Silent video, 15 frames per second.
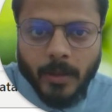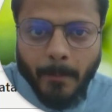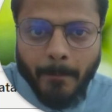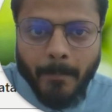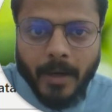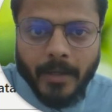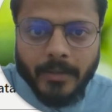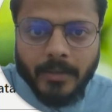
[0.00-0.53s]

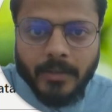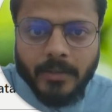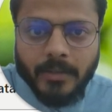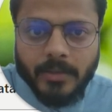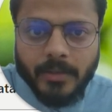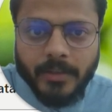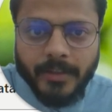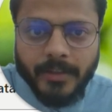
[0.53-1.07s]
Month
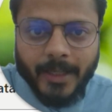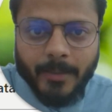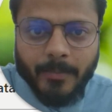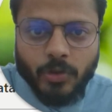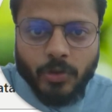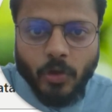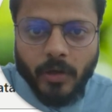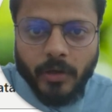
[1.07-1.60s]
name
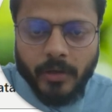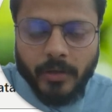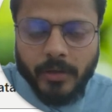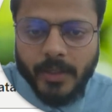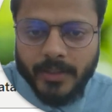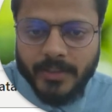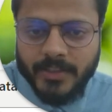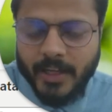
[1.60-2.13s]
short,
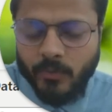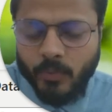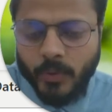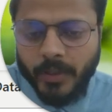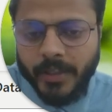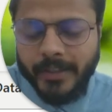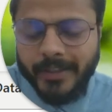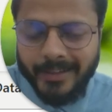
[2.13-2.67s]

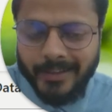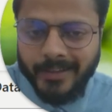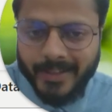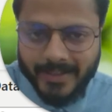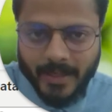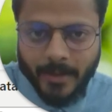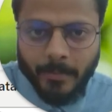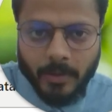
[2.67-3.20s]
January till
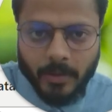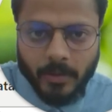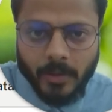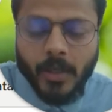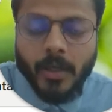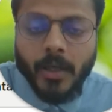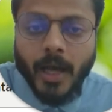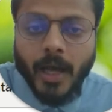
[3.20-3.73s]
December.
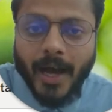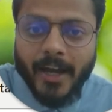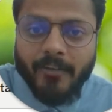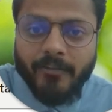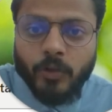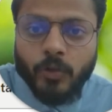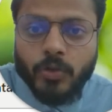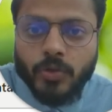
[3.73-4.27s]
I
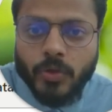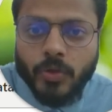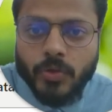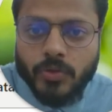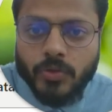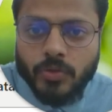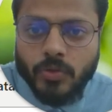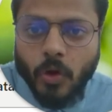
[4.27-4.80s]
have to
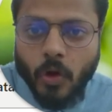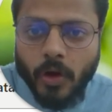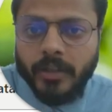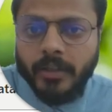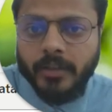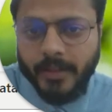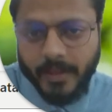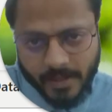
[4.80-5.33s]

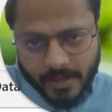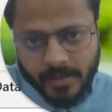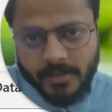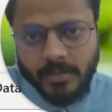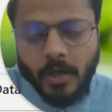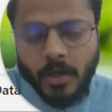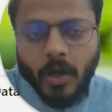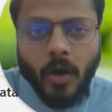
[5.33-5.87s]
sort this
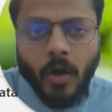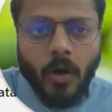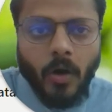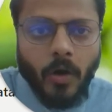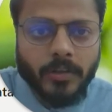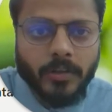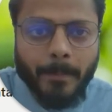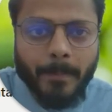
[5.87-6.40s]

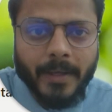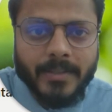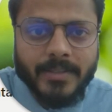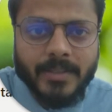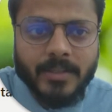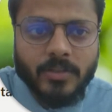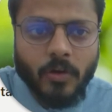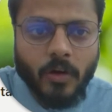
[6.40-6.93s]
on the
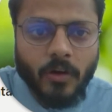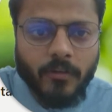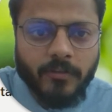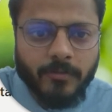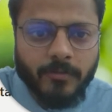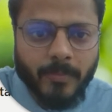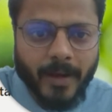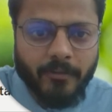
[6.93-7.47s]
basis of
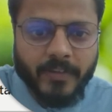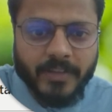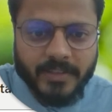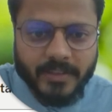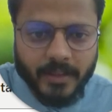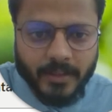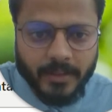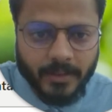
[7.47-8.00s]
my
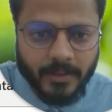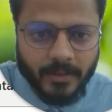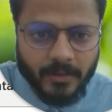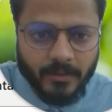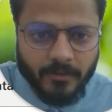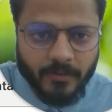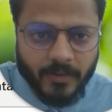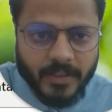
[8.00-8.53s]
fiscal year,
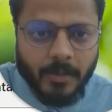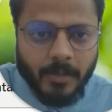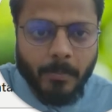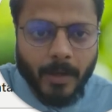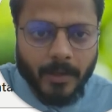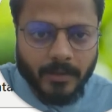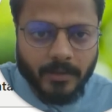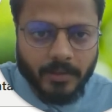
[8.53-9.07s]
fiscal
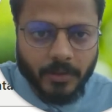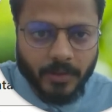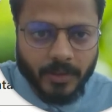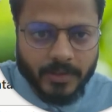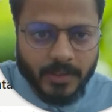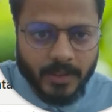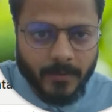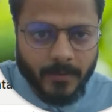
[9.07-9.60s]
month, you can
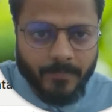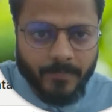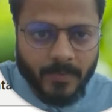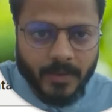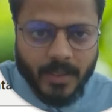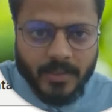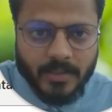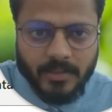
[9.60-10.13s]
say
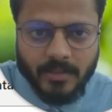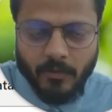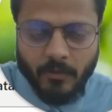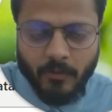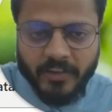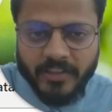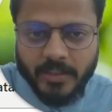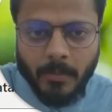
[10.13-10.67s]
this
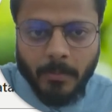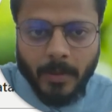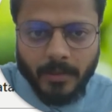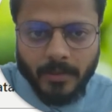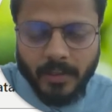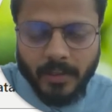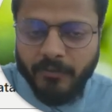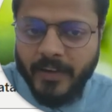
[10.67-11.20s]
fiscal month.
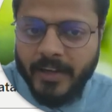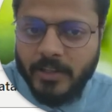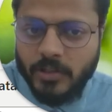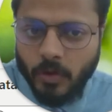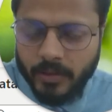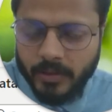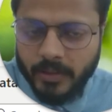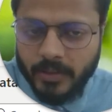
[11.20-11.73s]
If I sort